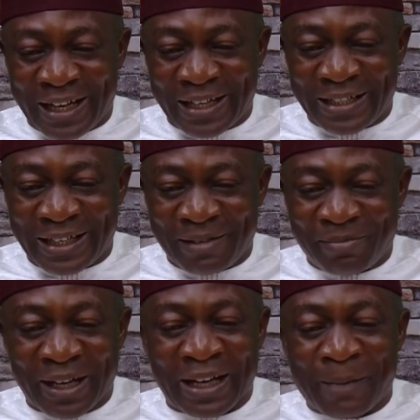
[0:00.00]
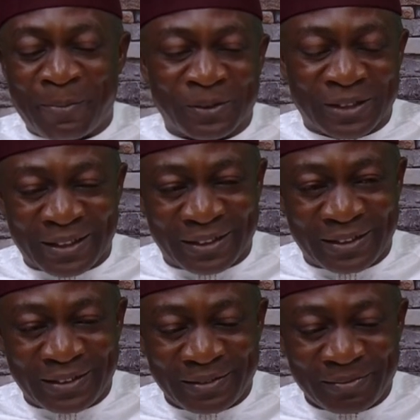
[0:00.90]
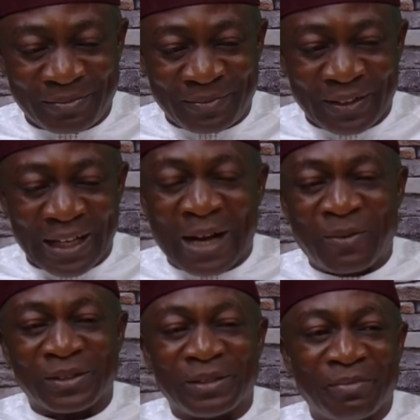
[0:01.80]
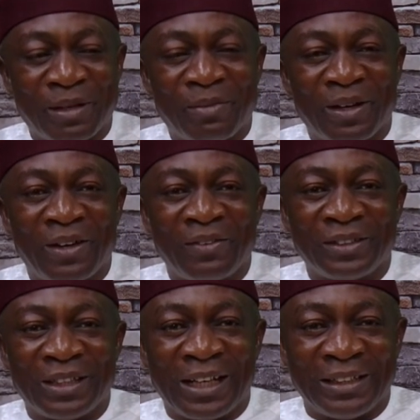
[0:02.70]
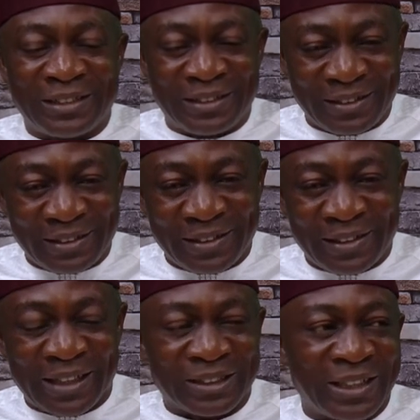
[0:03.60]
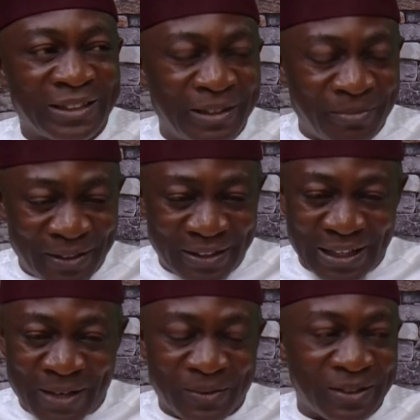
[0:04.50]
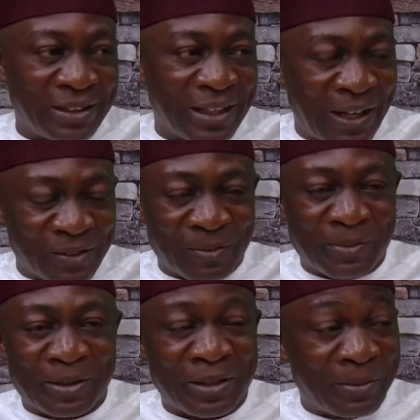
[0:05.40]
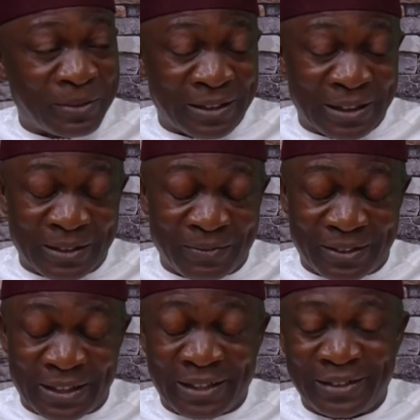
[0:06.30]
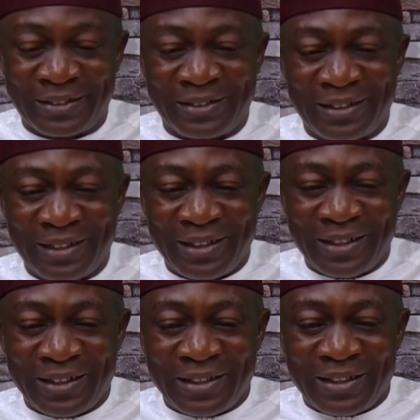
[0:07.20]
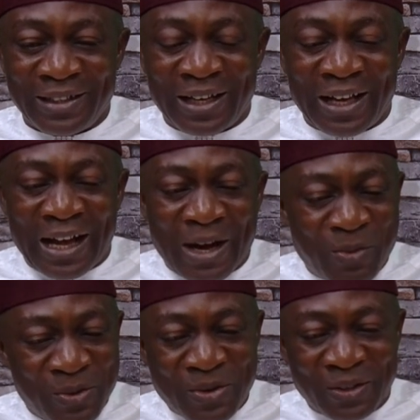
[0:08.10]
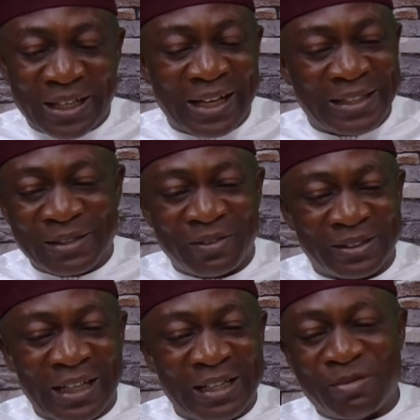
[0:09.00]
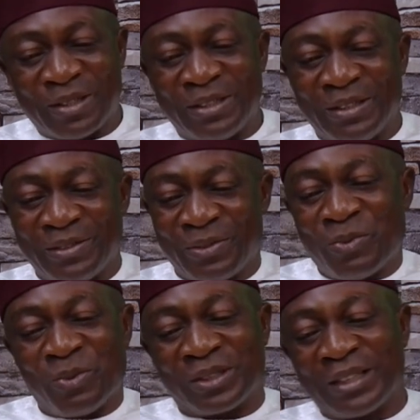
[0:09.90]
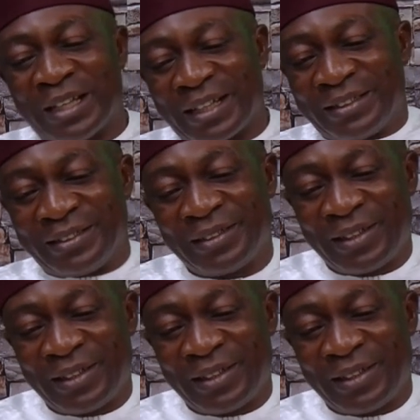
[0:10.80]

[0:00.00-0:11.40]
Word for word: and then by happenstance, I was a member of the ninth National Assembly. I was in the House of Representatives then. I would not agree with anybody who would say that